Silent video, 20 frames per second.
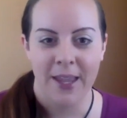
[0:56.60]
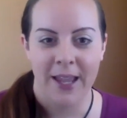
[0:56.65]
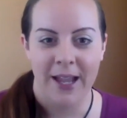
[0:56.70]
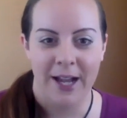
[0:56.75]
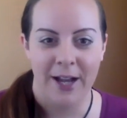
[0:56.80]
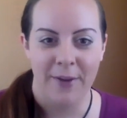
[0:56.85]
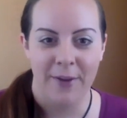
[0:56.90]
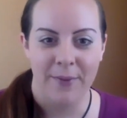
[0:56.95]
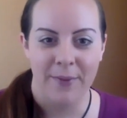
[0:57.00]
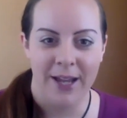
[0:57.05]

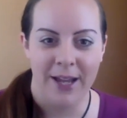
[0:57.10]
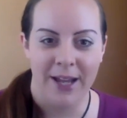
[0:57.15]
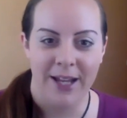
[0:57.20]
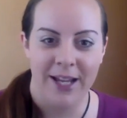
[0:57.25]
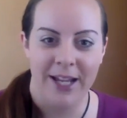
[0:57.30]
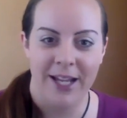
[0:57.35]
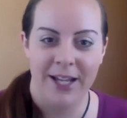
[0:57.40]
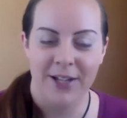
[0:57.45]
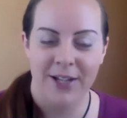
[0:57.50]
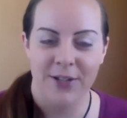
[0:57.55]

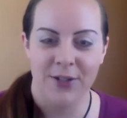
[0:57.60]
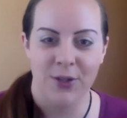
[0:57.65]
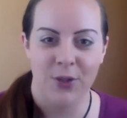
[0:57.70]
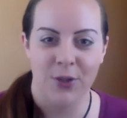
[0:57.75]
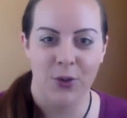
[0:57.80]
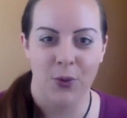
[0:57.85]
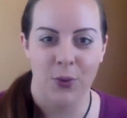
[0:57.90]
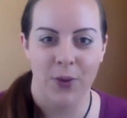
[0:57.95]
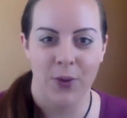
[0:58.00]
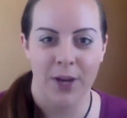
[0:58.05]
And he is an
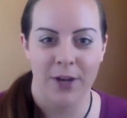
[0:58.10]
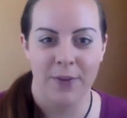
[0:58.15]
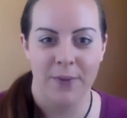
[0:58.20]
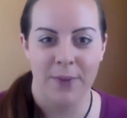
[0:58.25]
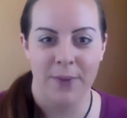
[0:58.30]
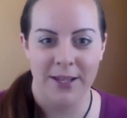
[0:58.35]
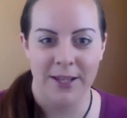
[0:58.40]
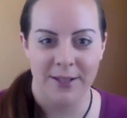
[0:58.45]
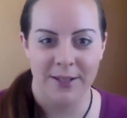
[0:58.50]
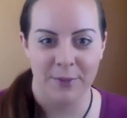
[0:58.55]
all-round
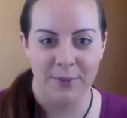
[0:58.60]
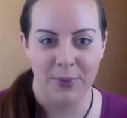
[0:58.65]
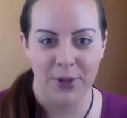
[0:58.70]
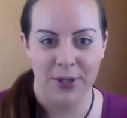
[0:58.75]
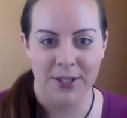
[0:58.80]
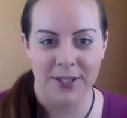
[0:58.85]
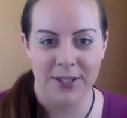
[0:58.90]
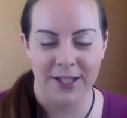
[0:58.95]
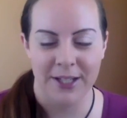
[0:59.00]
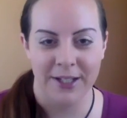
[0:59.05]
amazing
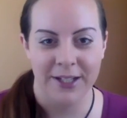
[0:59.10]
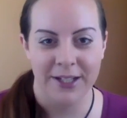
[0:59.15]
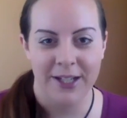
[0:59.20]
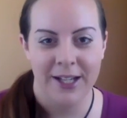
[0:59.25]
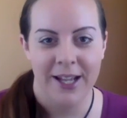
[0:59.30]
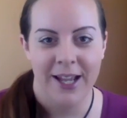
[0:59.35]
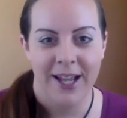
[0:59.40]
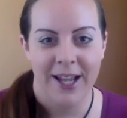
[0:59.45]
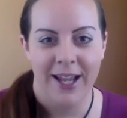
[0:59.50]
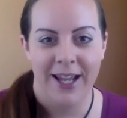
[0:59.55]
person.
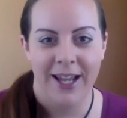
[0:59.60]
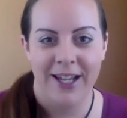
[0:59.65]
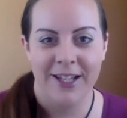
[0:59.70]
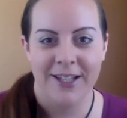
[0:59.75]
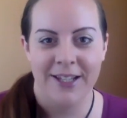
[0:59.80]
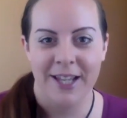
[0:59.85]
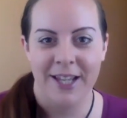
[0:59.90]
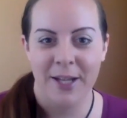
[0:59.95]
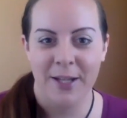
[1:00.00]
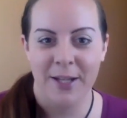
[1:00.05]
He
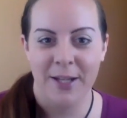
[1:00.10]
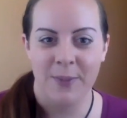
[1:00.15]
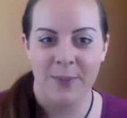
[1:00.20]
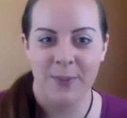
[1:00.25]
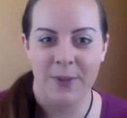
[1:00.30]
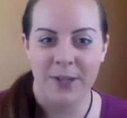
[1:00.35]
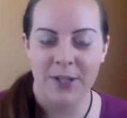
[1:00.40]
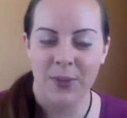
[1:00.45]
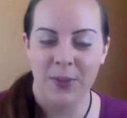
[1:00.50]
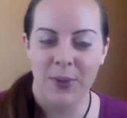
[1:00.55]
is here to
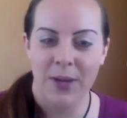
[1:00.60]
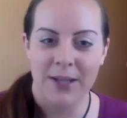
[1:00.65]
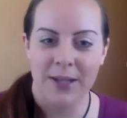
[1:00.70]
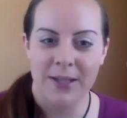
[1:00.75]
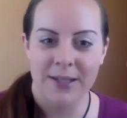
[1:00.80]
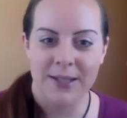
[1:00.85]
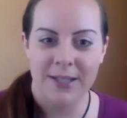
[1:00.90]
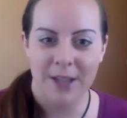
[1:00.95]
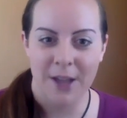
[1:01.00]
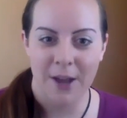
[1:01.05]
speak to
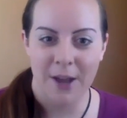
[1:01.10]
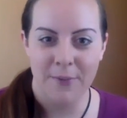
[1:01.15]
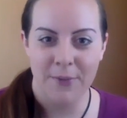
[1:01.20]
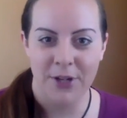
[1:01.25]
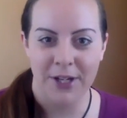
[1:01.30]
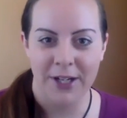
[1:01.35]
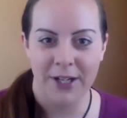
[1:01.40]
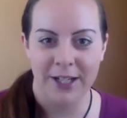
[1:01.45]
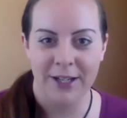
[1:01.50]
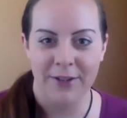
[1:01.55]
us. I'm
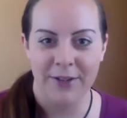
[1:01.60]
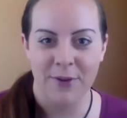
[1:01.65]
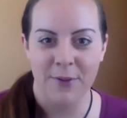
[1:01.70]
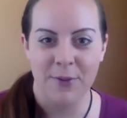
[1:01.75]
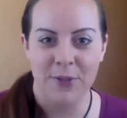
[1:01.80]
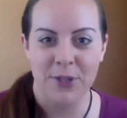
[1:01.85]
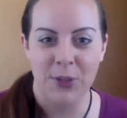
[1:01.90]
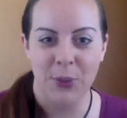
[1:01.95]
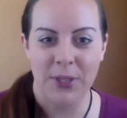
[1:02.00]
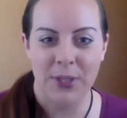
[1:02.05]
going to give
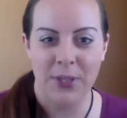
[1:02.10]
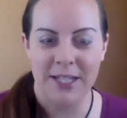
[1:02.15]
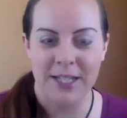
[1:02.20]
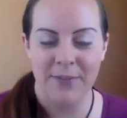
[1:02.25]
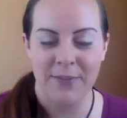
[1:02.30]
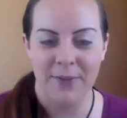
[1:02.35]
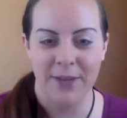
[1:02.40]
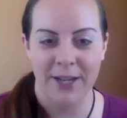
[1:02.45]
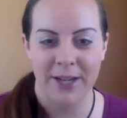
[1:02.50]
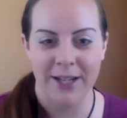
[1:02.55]
him
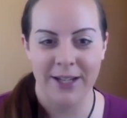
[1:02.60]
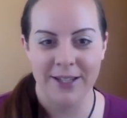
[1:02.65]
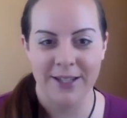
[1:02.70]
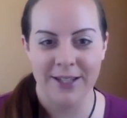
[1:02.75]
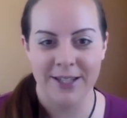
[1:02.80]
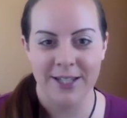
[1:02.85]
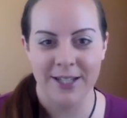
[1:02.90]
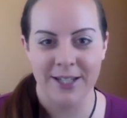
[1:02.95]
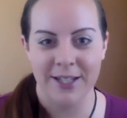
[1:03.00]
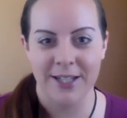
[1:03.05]
20
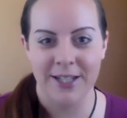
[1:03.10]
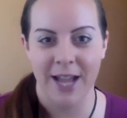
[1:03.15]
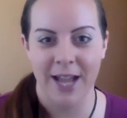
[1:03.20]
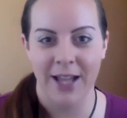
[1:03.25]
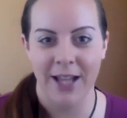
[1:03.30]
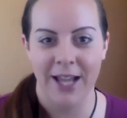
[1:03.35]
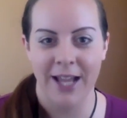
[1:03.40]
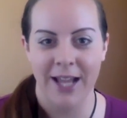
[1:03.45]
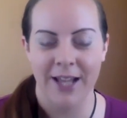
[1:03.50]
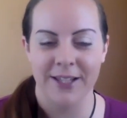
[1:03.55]
minutes to
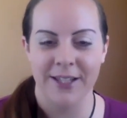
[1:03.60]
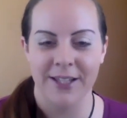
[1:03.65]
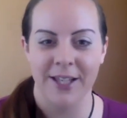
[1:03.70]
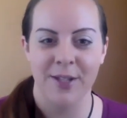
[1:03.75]
tell us